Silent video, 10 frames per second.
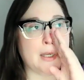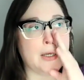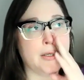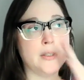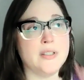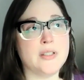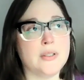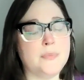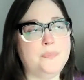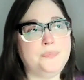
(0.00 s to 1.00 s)

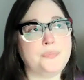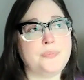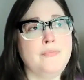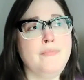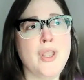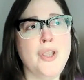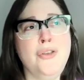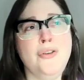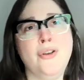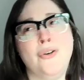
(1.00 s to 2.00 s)
because,
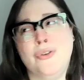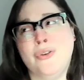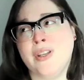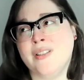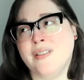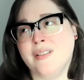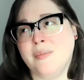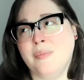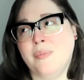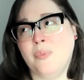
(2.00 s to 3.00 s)
you know, you
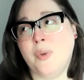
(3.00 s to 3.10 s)
can,